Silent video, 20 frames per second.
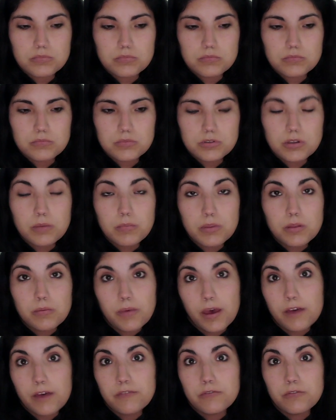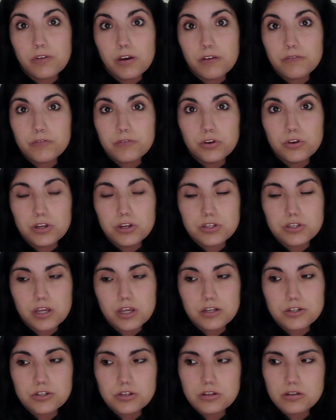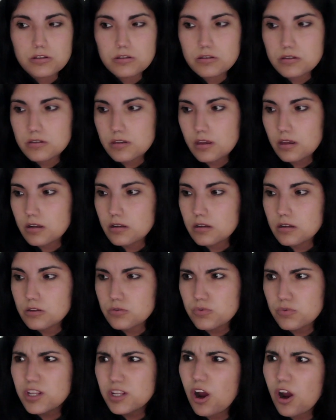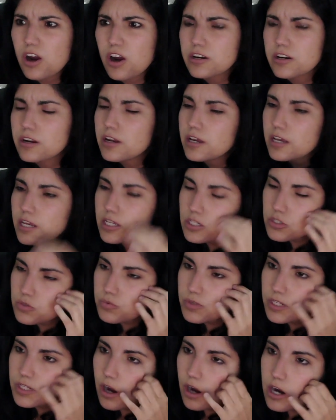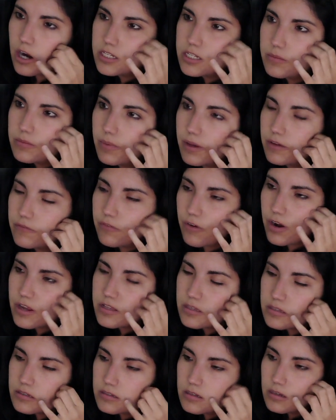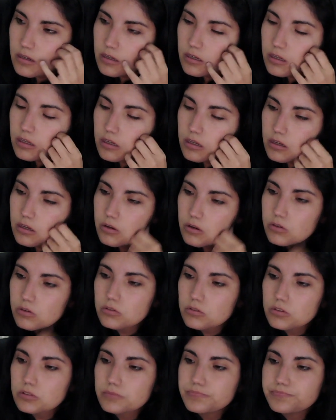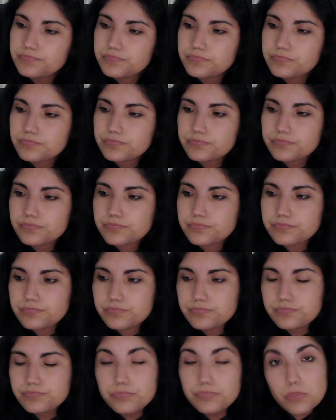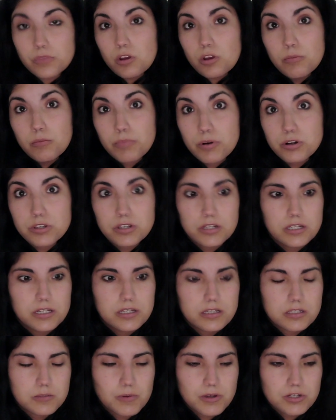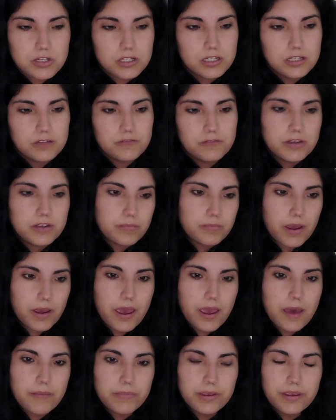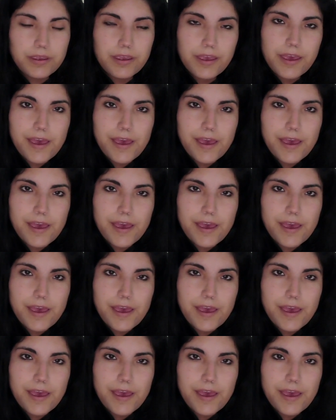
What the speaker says: some of them have good intentions, and it's really hard. It's just really hard to make friends, you know, personally, especially living in Miami.